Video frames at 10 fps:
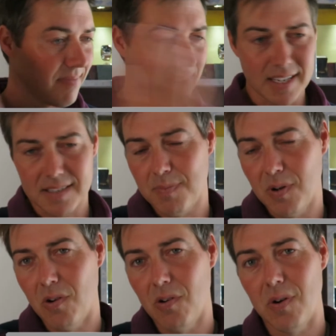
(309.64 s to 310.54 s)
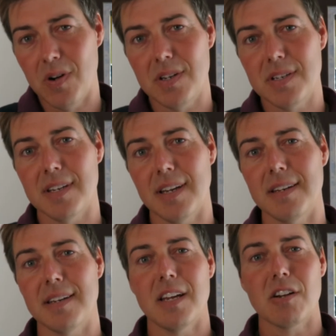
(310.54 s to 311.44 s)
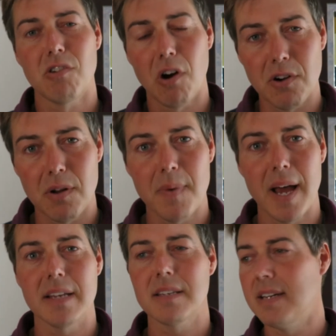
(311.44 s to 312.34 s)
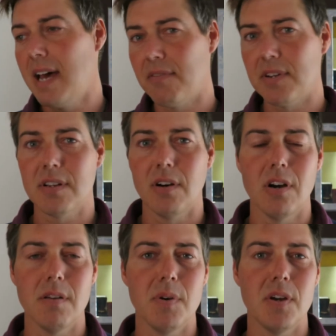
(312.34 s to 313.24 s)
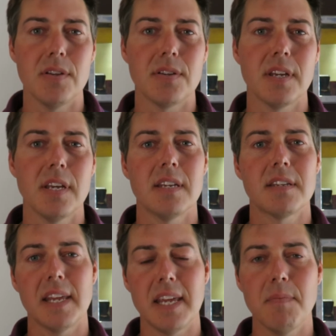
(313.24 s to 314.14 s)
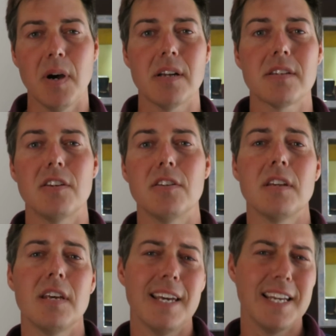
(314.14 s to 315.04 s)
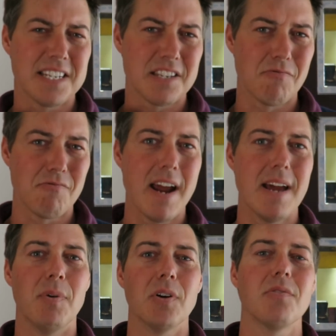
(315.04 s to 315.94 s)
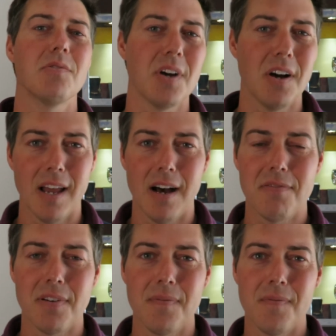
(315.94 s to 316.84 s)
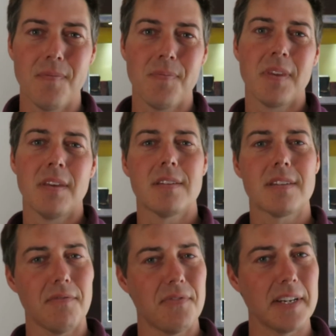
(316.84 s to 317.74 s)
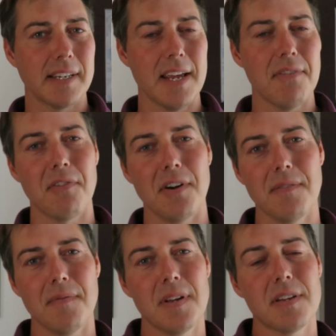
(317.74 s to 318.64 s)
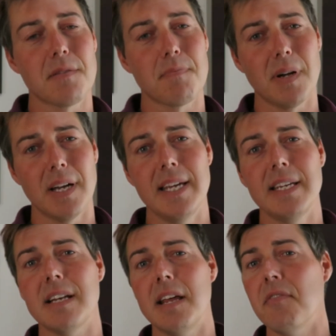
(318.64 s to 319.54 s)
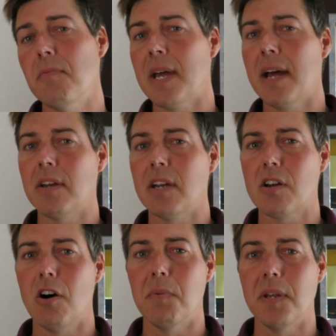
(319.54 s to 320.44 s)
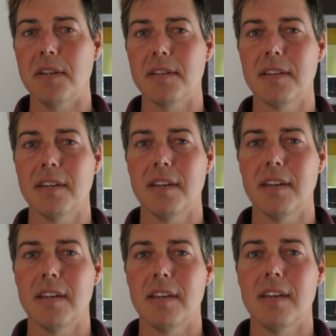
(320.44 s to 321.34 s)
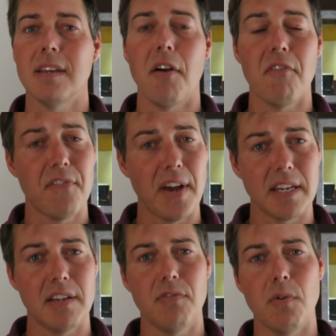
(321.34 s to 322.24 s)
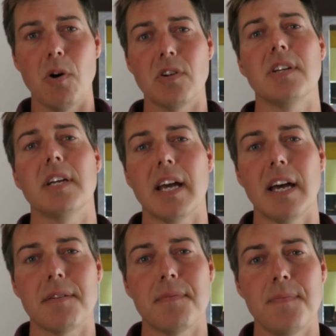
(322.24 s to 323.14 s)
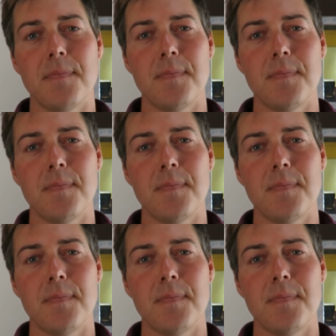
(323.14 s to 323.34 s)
Explorers and Chronomats, Navitimers, Seamasters. It's the rare models I love. Something different. So please leave them down in the comments. And thank you for watching again.